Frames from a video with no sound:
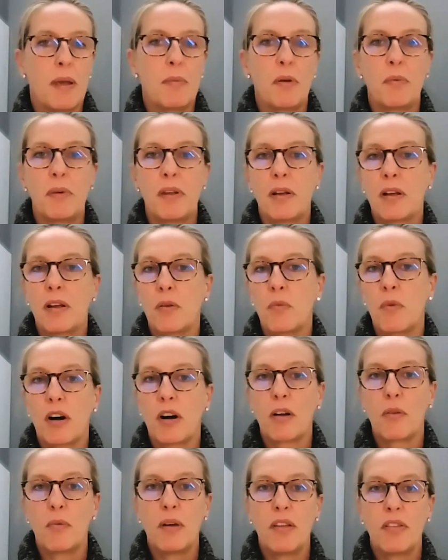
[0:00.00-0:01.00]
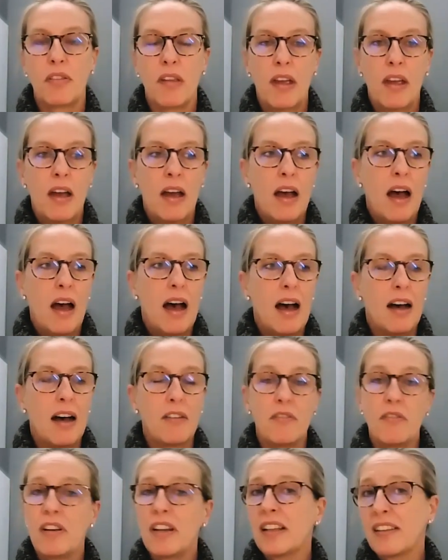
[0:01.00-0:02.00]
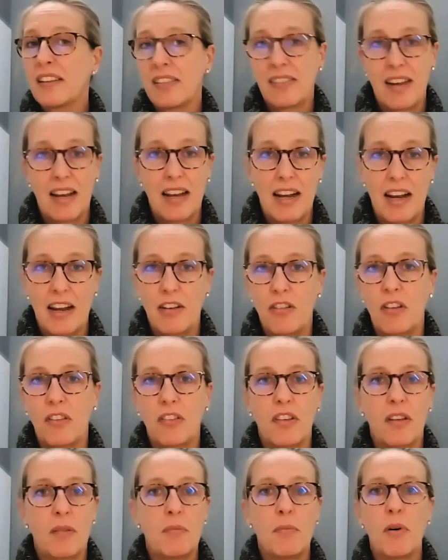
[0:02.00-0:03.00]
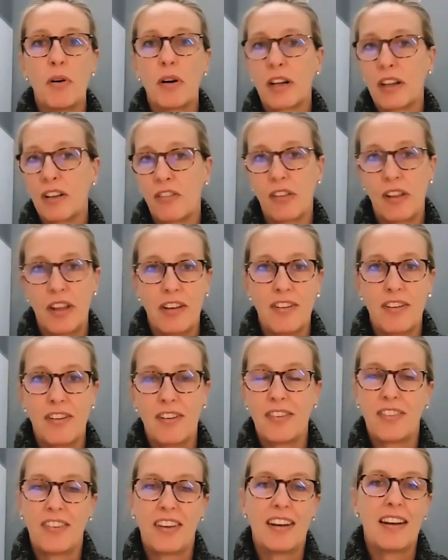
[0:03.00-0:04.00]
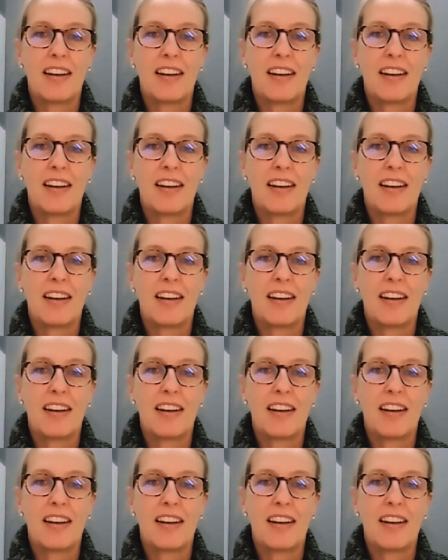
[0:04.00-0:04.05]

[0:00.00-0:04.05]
Maybe we could work with real estate agents and mortgage lenders.